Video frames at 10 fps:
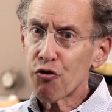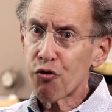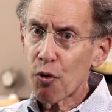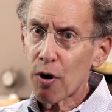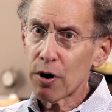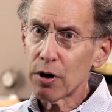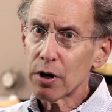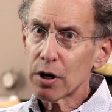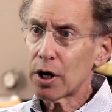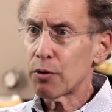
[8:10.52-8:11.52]
Four,
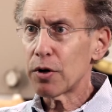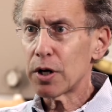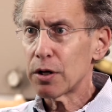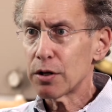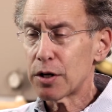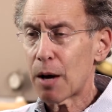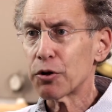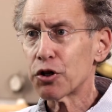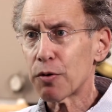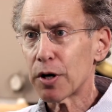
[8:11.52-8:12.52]
can we
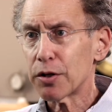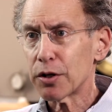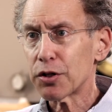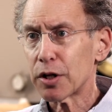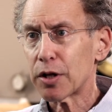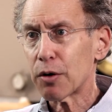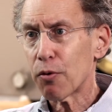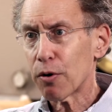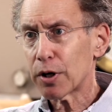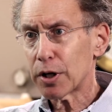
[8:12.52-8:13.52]
demonstrate this that they
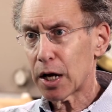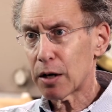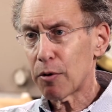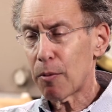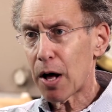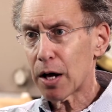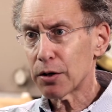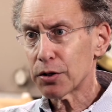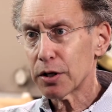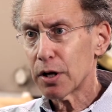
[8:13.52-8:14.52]
work in animal
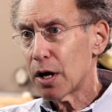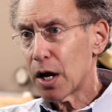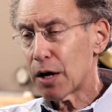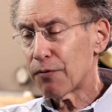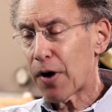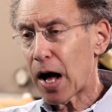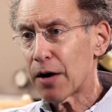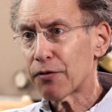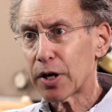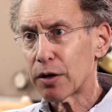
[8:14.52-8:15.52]
models? And
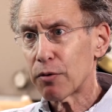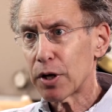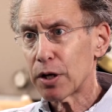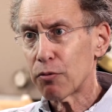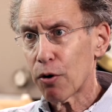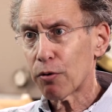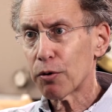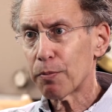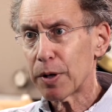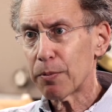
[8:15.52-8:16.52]
five, can we work
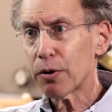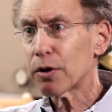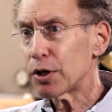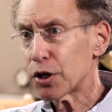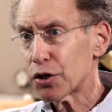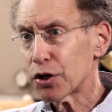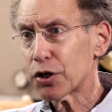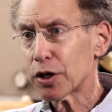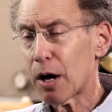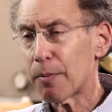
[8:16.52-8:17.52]
with people,
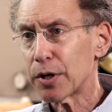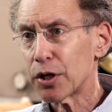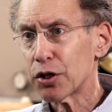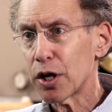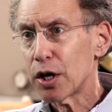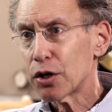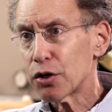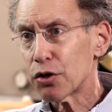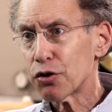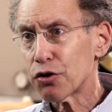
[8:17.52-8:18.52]
clinicians, and companies
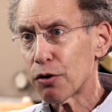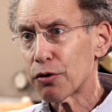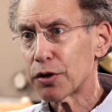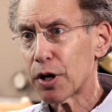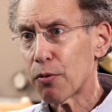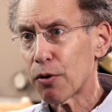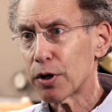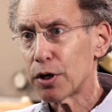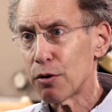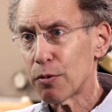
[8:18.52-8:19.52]
to show that they
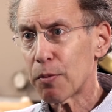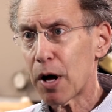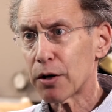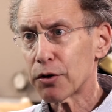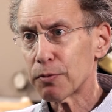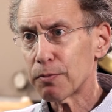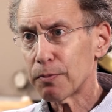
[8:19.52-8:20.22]
work in human models?